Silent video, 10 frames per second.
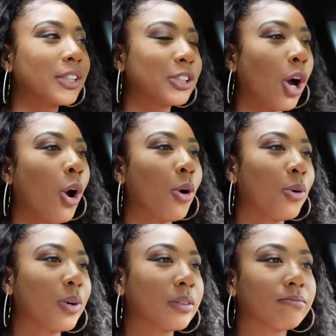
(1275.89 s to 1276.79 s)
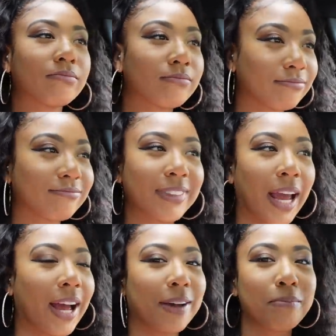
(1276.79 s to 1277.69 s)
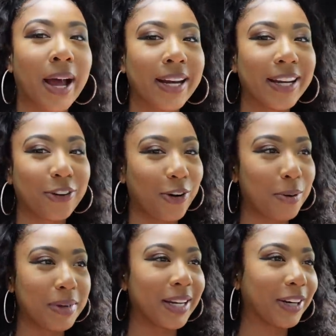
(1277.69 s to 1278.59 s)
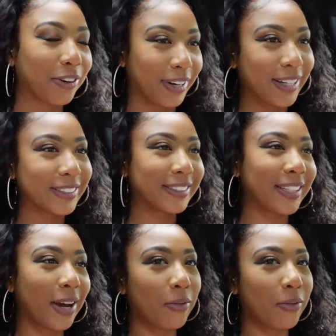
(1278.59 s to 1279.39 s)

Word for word: So yeah, I didn't grow up eating grits.